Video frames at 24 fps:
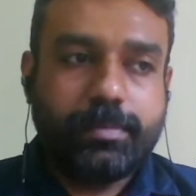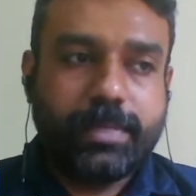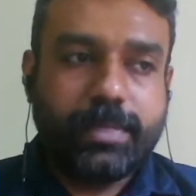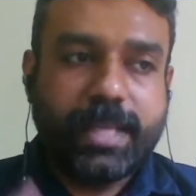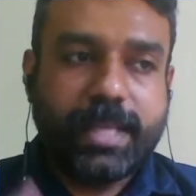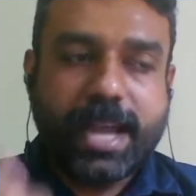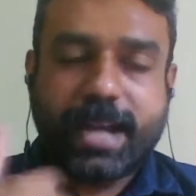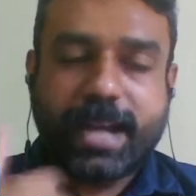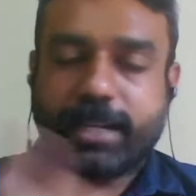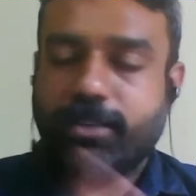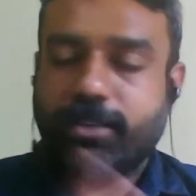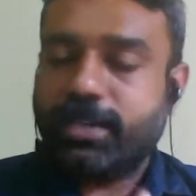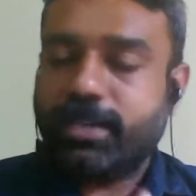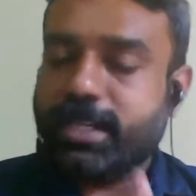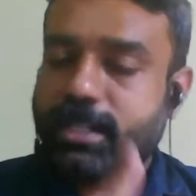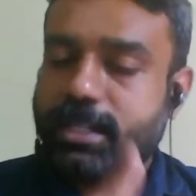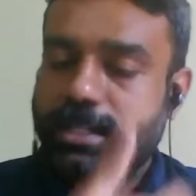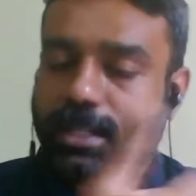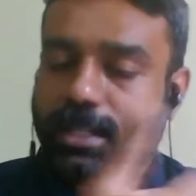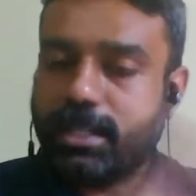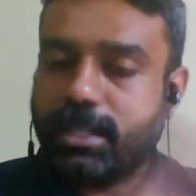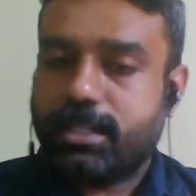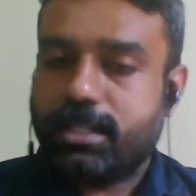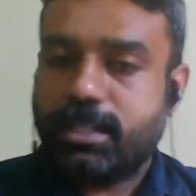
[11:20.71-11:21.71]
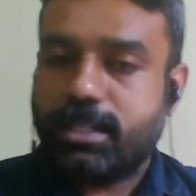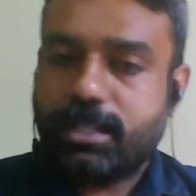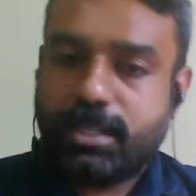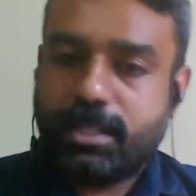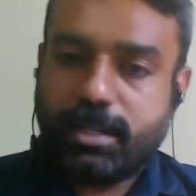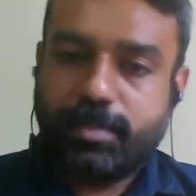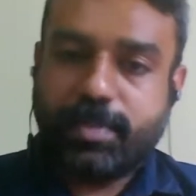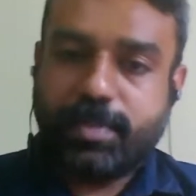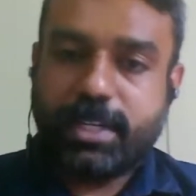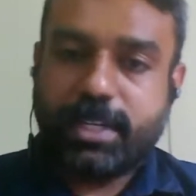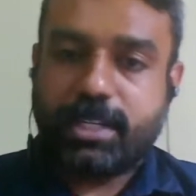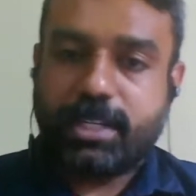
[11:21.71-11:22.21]
the activated sludge is
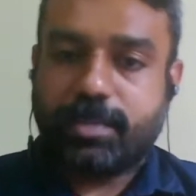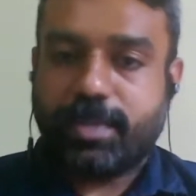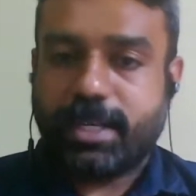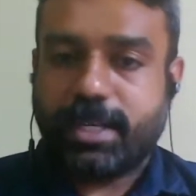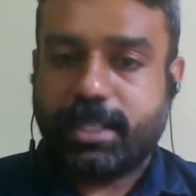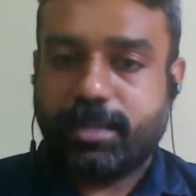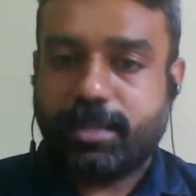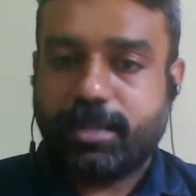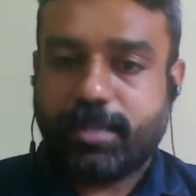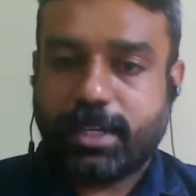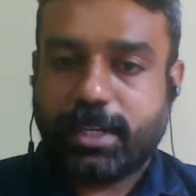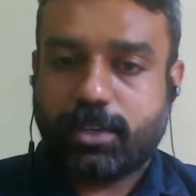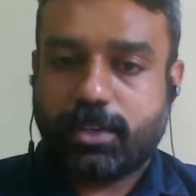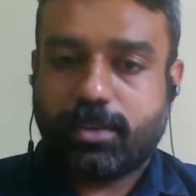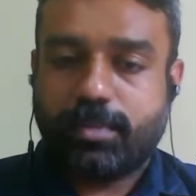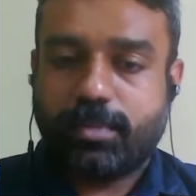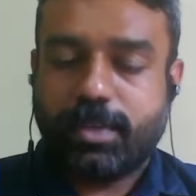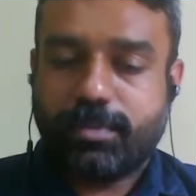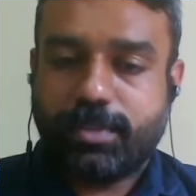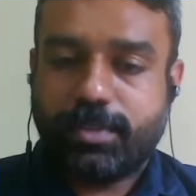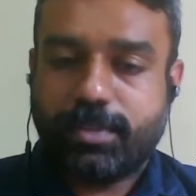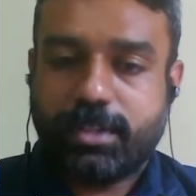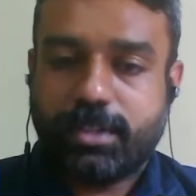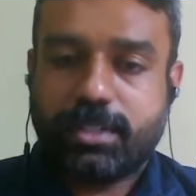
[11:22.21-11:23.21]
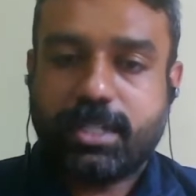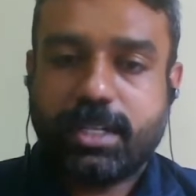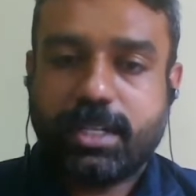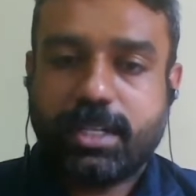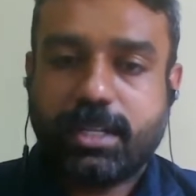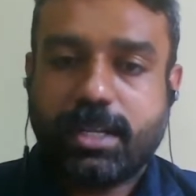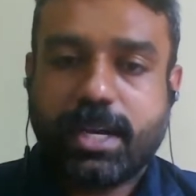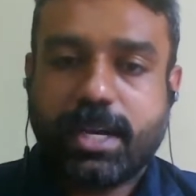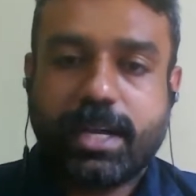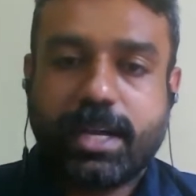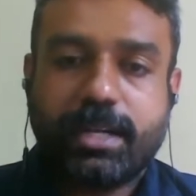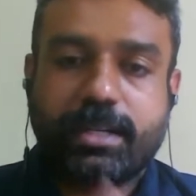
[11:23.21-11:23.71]
replaced by the microbial fuel
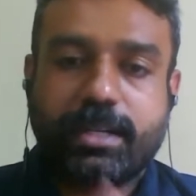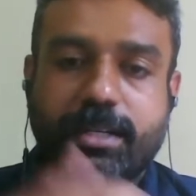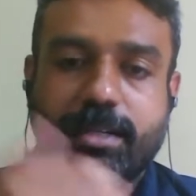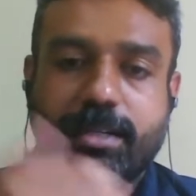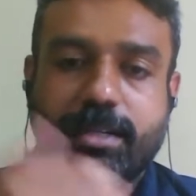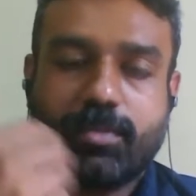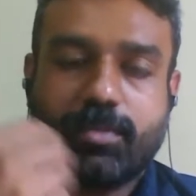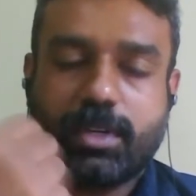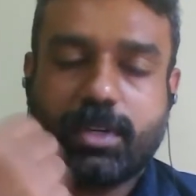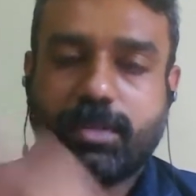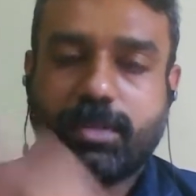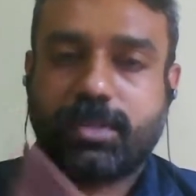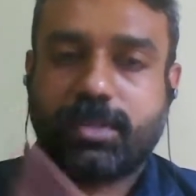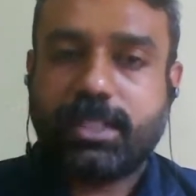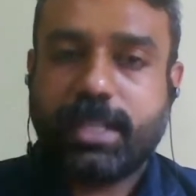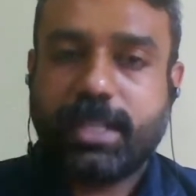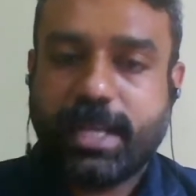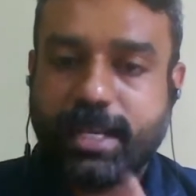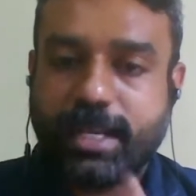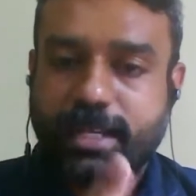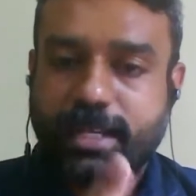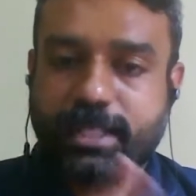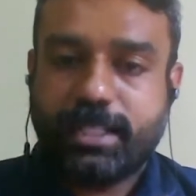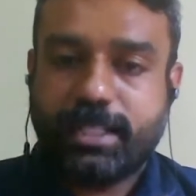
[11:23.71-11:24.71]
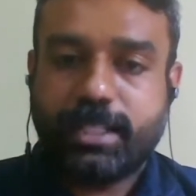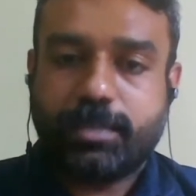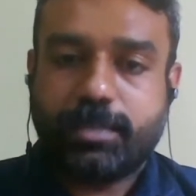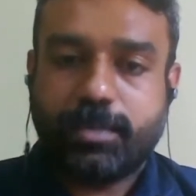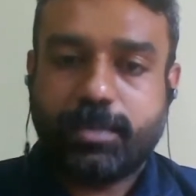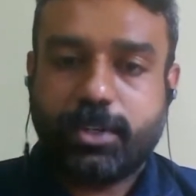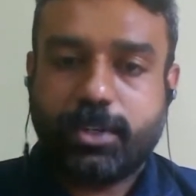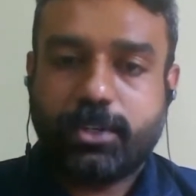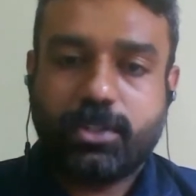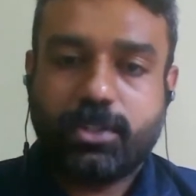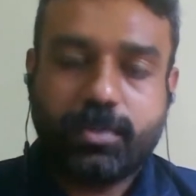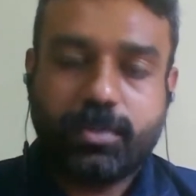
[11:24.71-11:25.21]
cell, and whatever the energy is
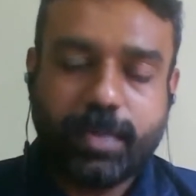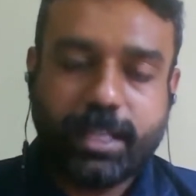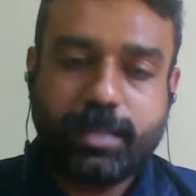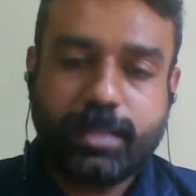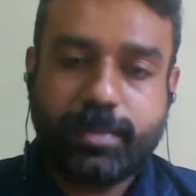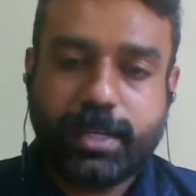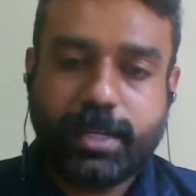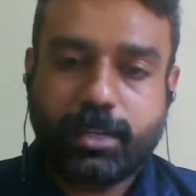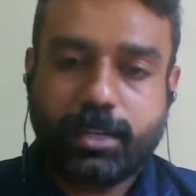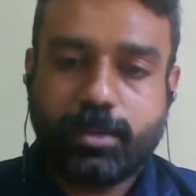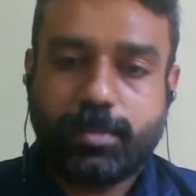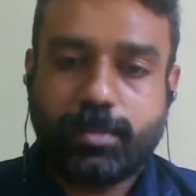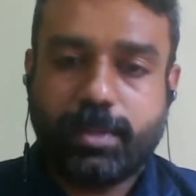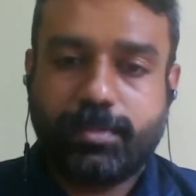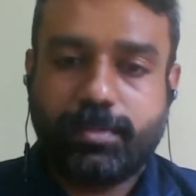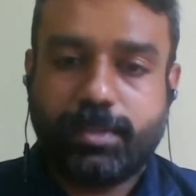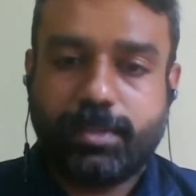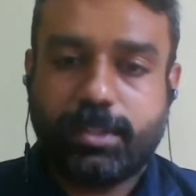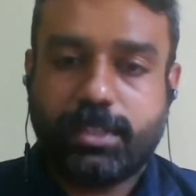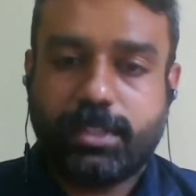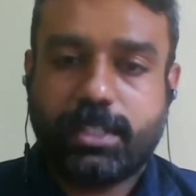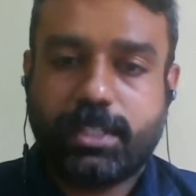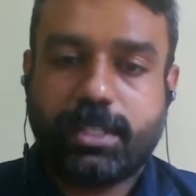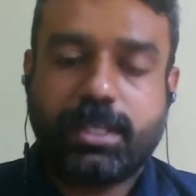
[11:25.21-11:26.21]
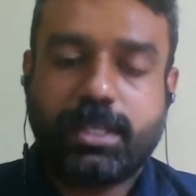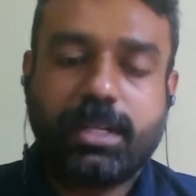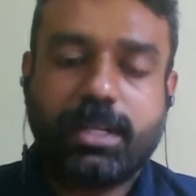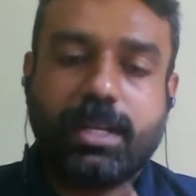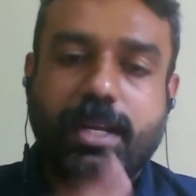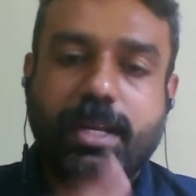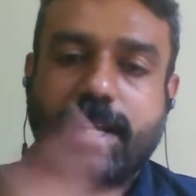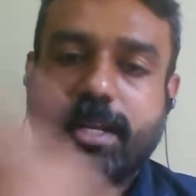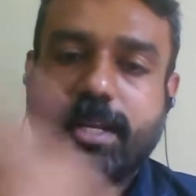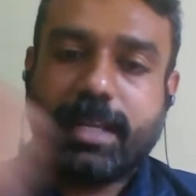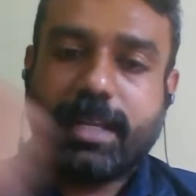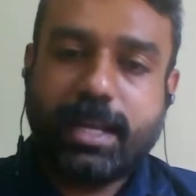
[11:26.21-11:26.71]
produced by the microbial fuel cell
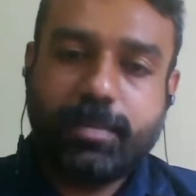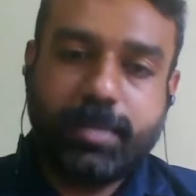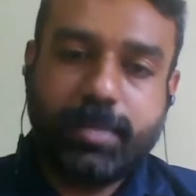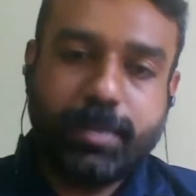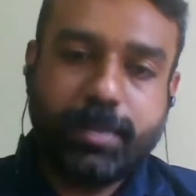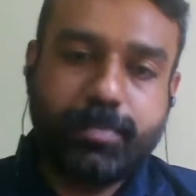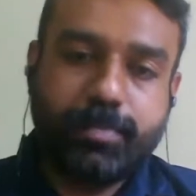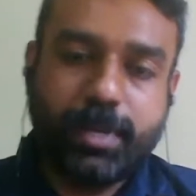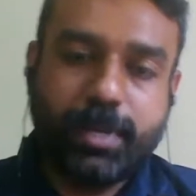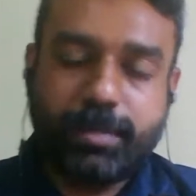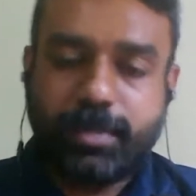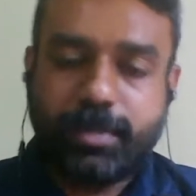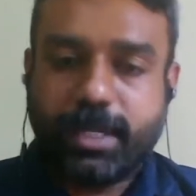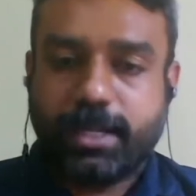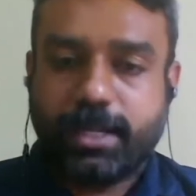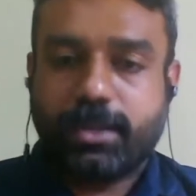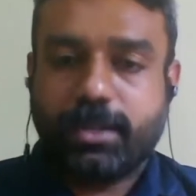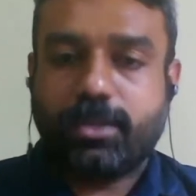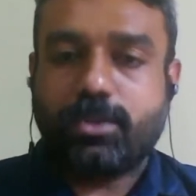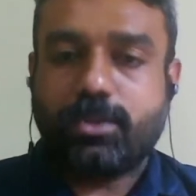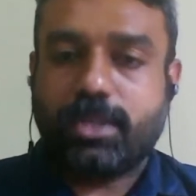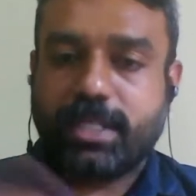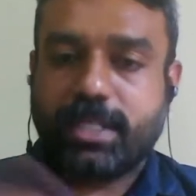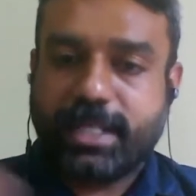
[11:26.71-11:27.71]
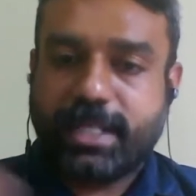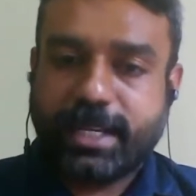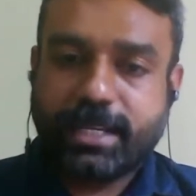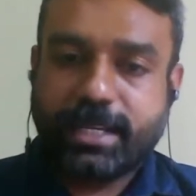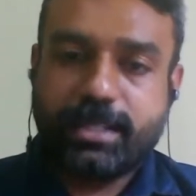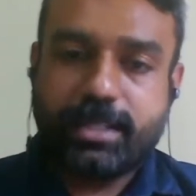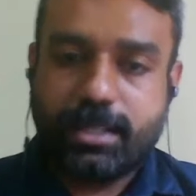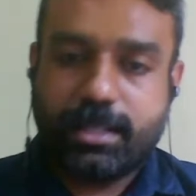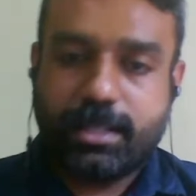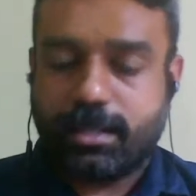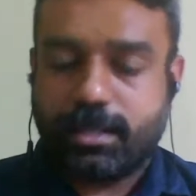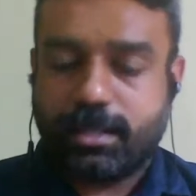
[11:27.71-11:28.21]
can be pumped into the
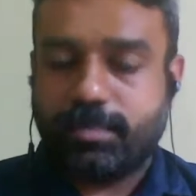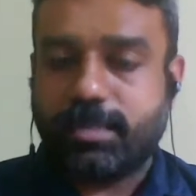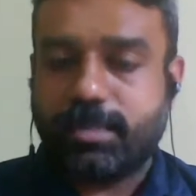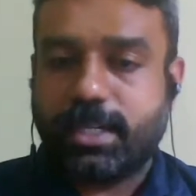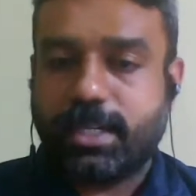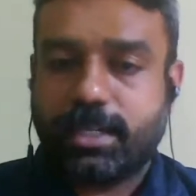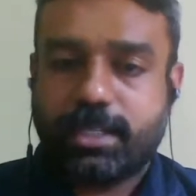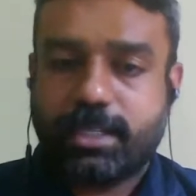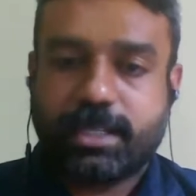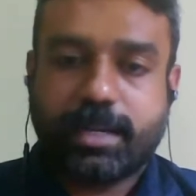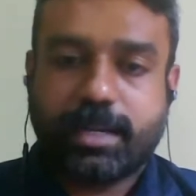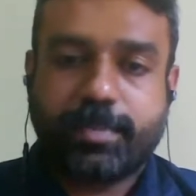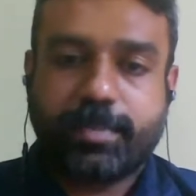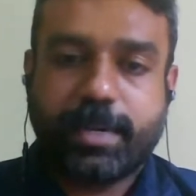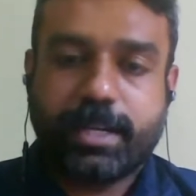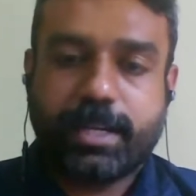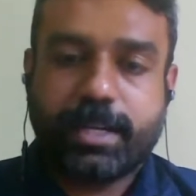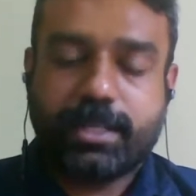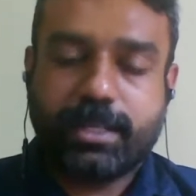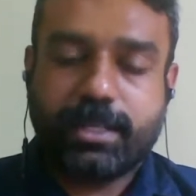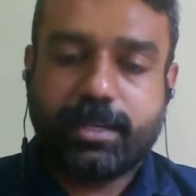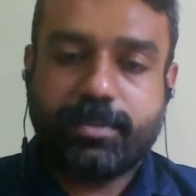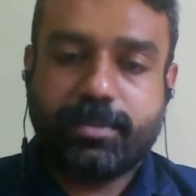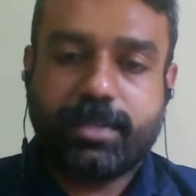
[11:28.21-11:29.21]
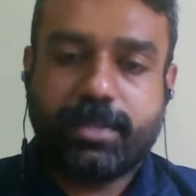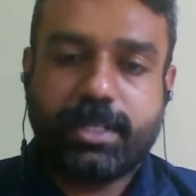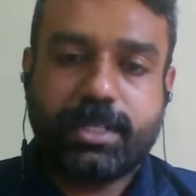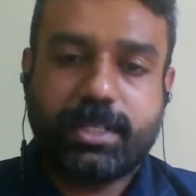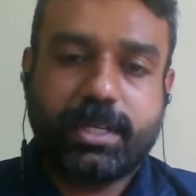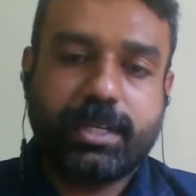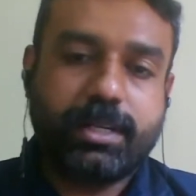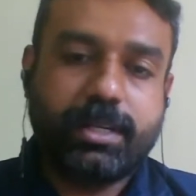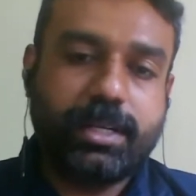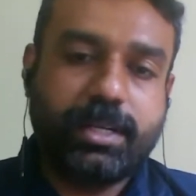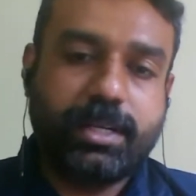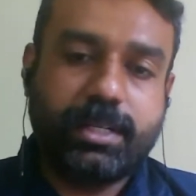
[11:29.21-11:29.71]
second system, that is capacitive
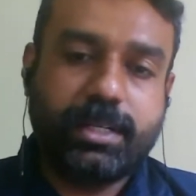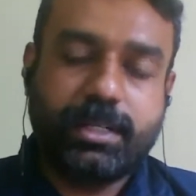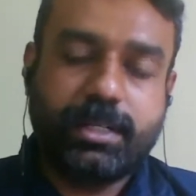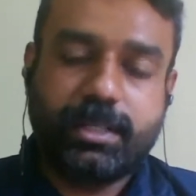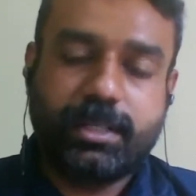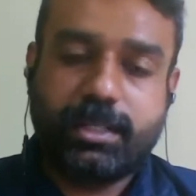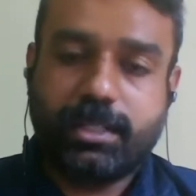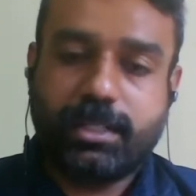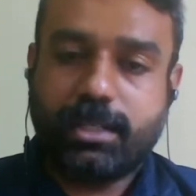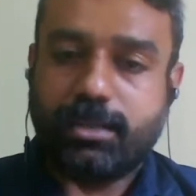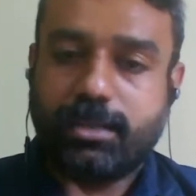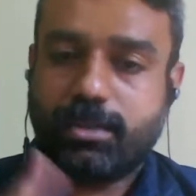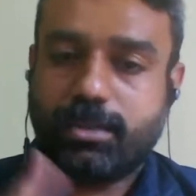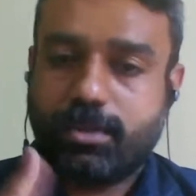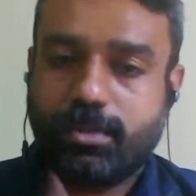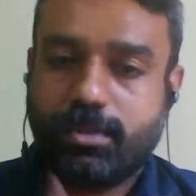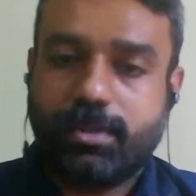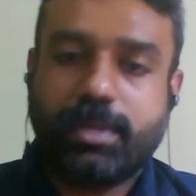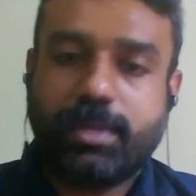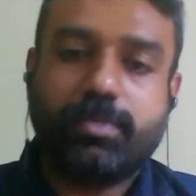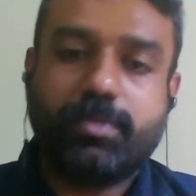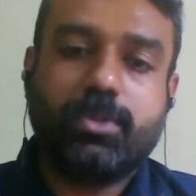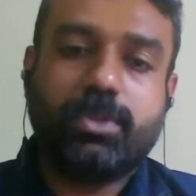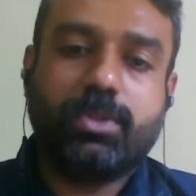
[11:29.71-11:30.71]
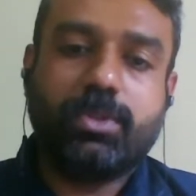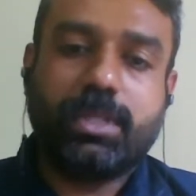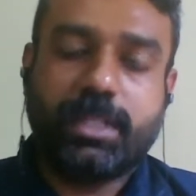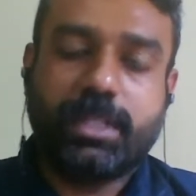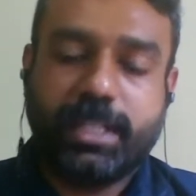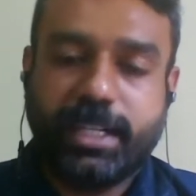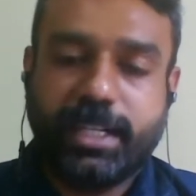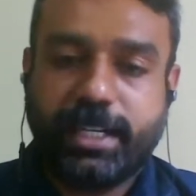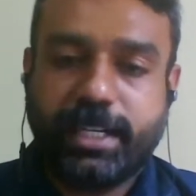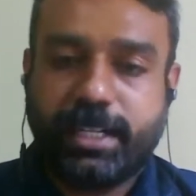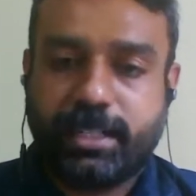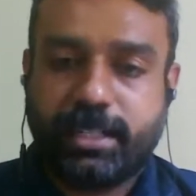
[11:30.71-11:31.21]
deionization, to remove the
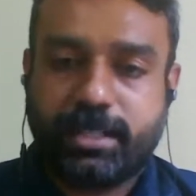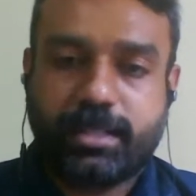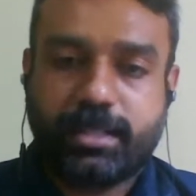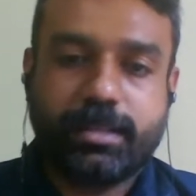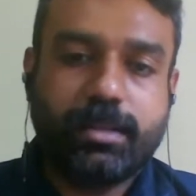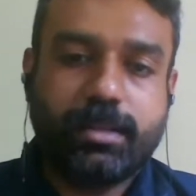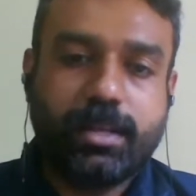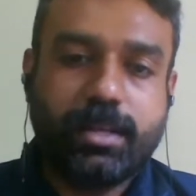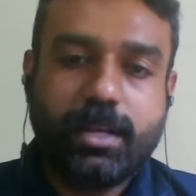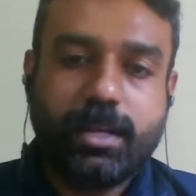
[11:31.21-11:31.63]
TDS.